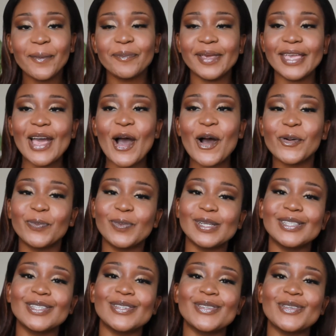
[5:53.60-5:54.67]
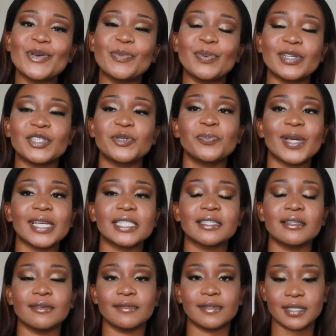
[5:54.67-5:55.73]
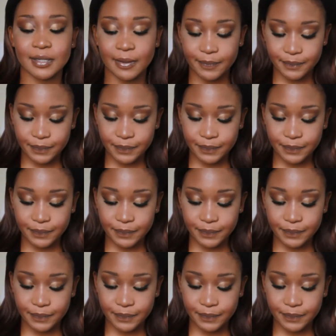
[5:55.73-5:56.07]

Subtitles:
Be open to new perspectives.